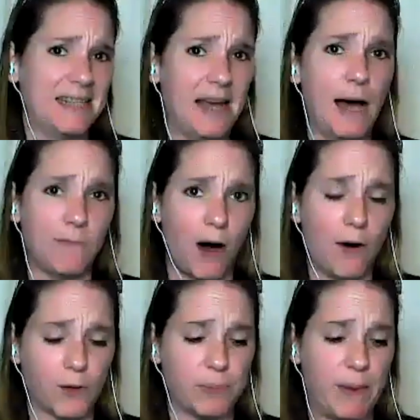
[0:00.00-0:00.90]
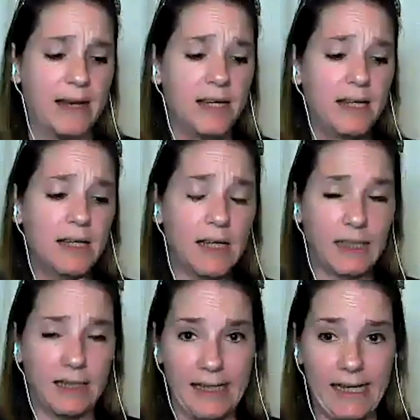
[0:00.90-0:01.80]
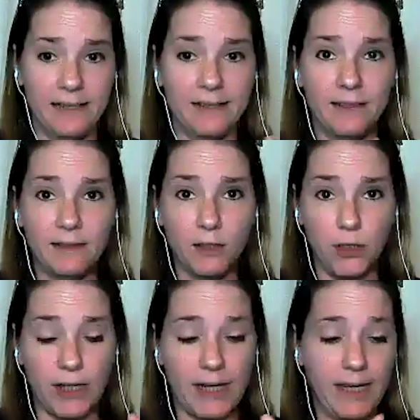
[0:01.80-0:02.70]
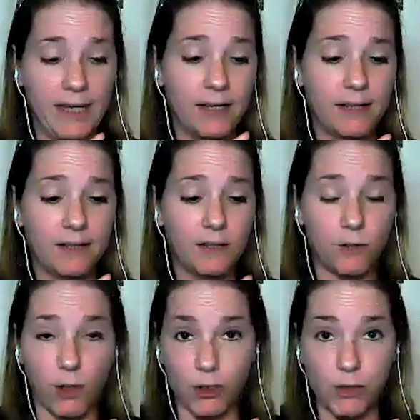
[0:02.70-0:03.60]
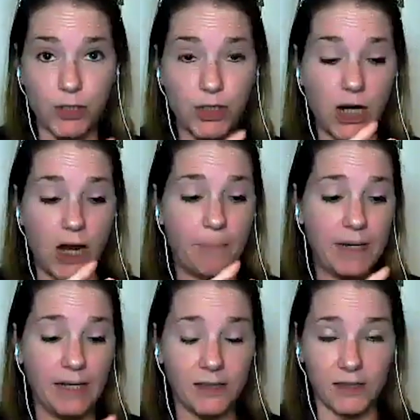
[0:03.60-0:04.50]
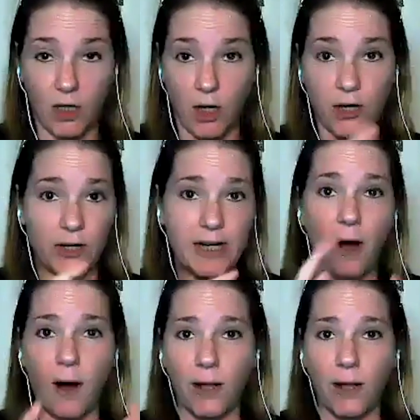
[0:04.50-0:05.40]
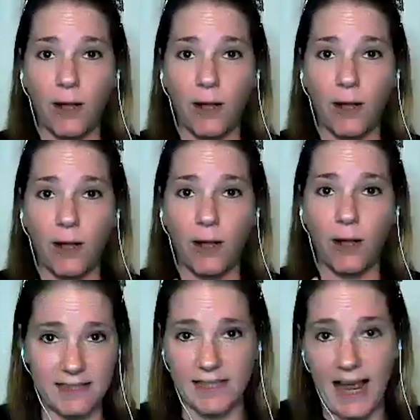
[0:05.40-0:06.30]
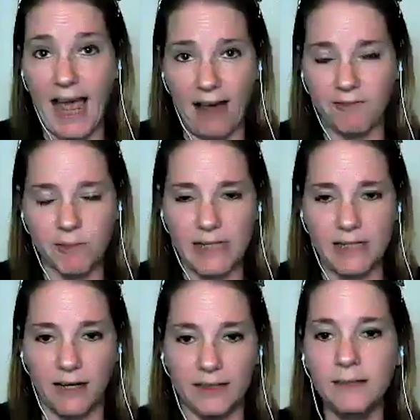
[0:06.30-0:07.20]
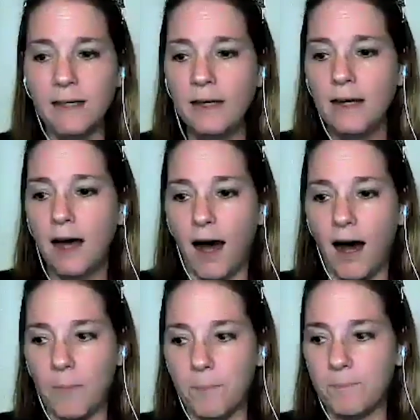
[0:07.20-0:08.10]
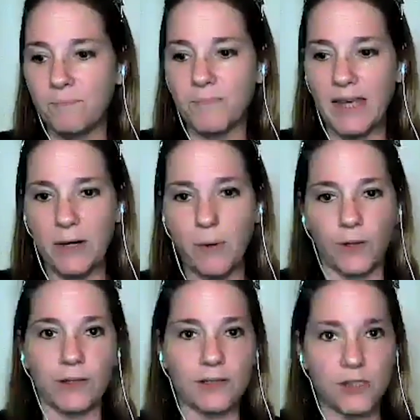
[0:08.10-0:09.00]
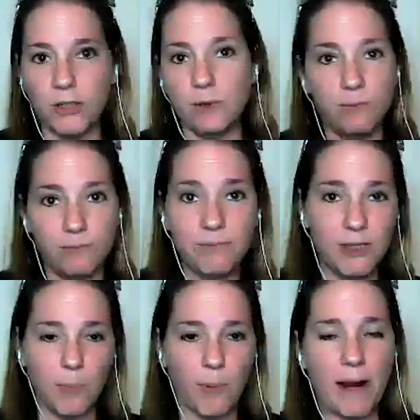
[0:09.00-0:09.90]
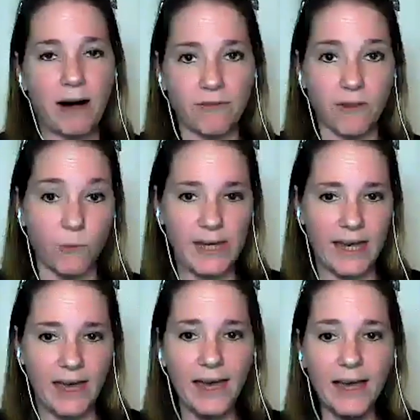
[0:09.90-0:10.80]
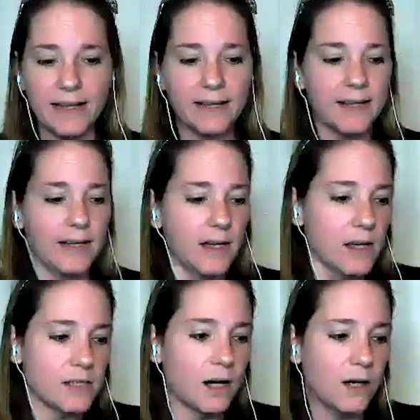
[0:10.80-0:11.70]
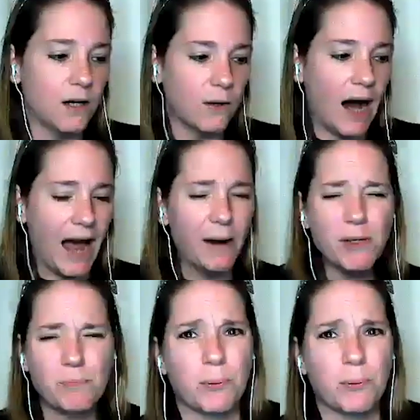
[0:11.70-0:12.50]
have off were spent cleaning, cooking, grocery shopping, laundry, all of those things that have to be done um, in order to, you know, prepare for the week ahead. So I was